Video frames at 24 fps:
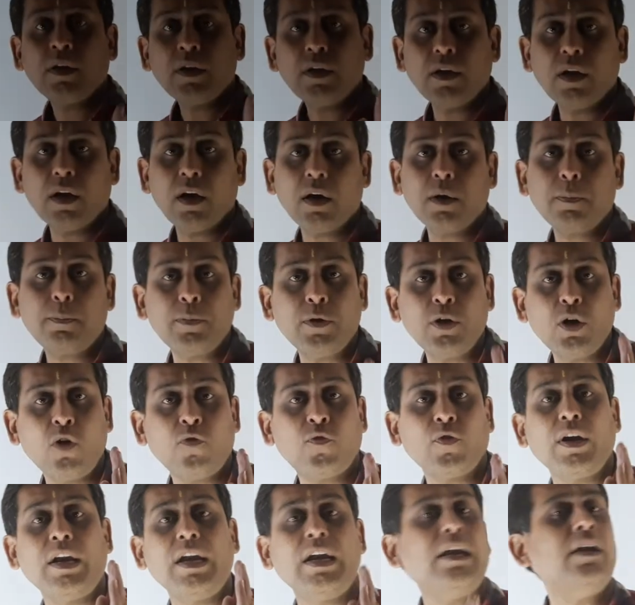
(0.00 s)
here P
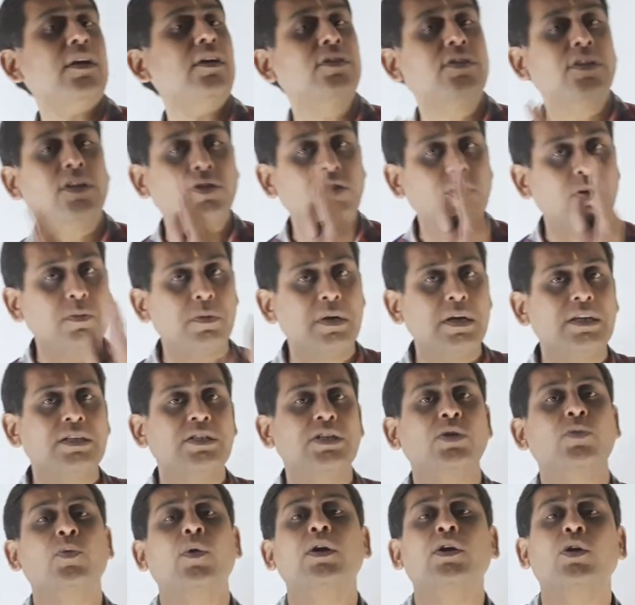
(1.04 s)
of A intersection B is
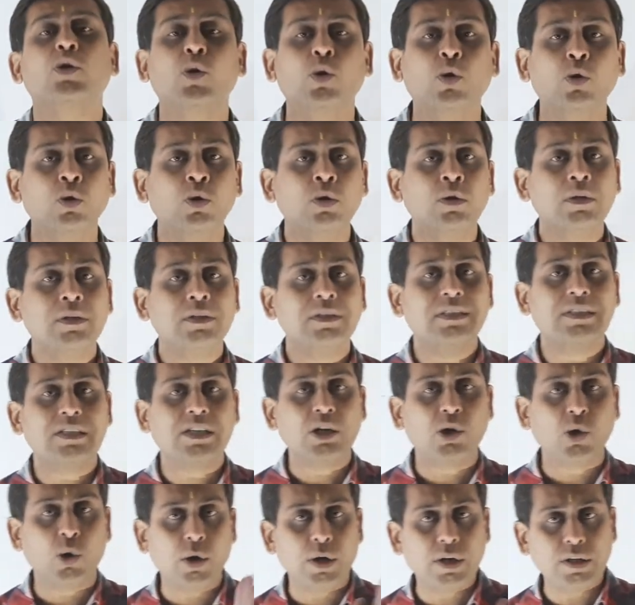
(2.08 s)
equal to
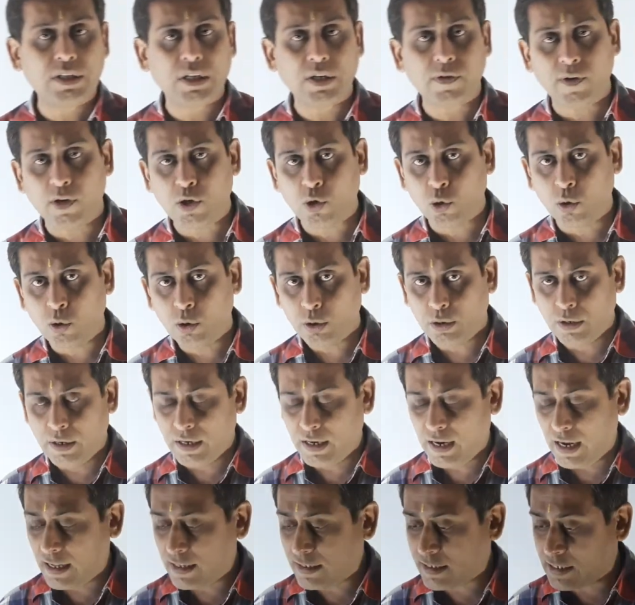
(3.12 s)
0, is equal to
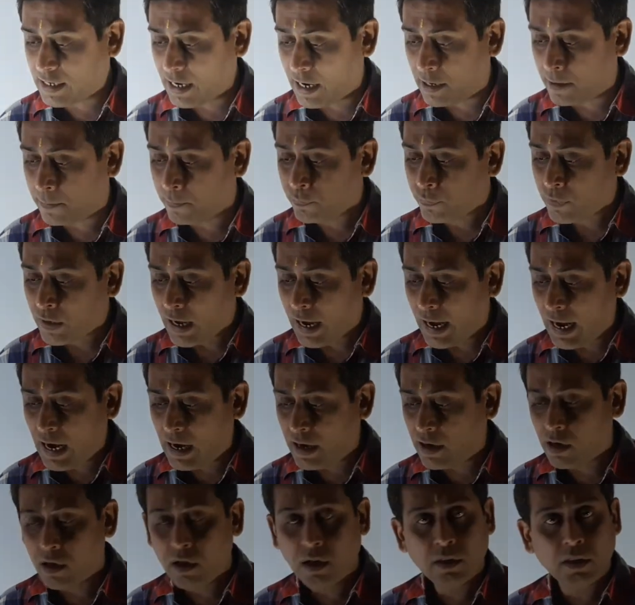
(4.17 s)
null set.
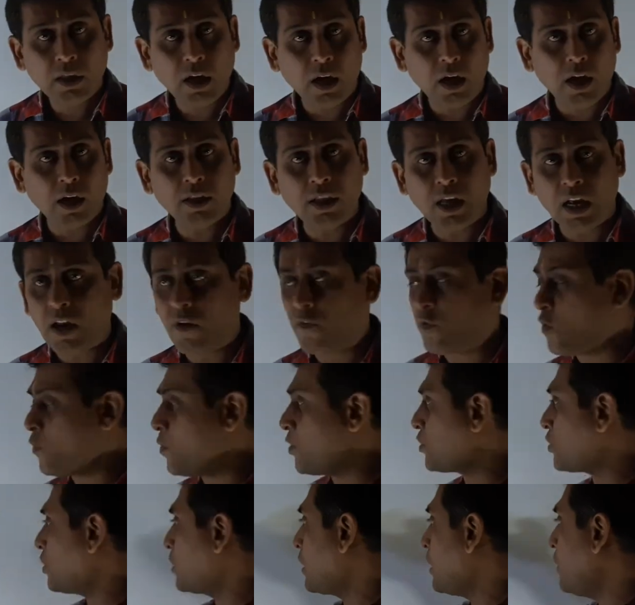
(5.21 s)
And the other
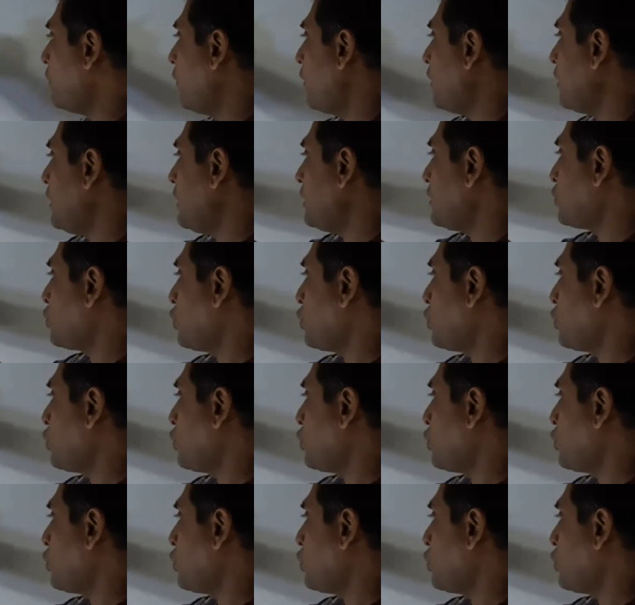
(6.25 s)
information given is